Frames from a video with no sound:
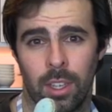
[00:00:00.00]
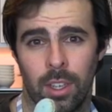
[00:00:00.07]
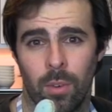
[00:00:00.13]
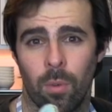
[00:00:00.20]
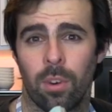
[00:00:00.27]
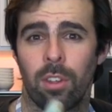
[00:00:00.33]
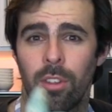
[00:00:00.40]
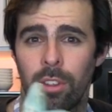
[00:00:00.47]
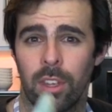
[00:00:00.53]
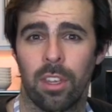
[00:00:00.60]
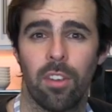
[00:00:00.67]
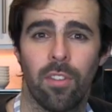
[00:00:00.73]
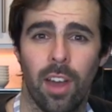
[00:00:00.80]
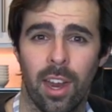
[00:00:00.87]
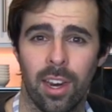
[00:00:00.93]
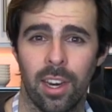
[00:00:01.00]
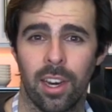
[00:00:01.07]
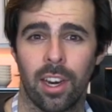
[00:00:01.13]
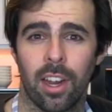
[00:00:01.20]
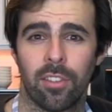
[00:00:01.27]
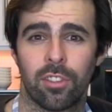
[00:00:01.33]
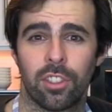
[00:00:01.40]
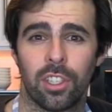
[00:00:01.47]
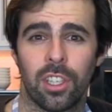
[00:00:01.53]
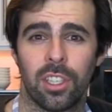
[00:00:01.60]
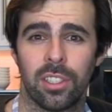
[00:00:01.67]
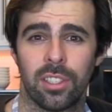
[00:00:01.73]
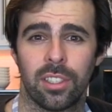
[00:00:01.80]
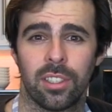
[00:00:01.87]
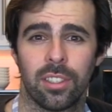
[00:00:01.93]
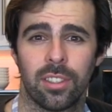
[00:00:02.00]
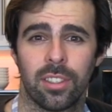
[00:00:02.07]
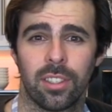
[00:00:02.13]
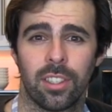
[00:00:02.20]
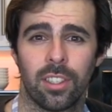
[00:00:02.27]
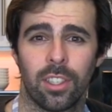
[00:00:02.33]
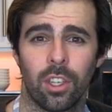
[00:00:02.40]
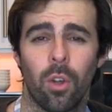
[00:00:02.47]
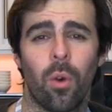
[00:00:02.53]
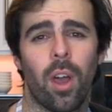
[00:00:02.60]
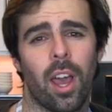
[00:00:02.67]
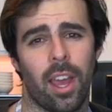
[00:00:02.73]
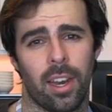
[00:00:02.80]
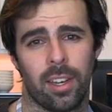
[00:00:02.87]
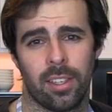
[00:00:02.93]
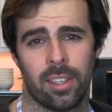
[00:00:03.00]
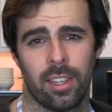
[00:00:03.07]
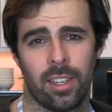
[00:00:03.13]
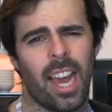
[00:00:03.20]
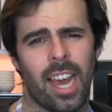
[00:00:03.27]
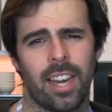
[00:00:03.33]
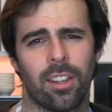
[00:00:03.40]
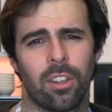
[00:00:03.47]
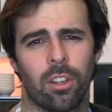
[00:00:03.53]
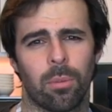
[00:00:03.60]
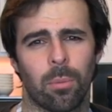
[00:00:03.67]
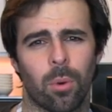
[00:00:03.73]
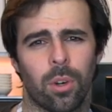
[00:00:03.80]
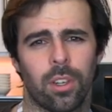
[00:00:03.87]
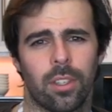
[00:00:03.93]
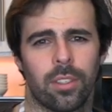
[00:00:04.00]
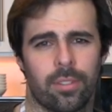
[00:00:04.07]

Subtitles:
When you think you've added enough cheese, go ahead, add a little more.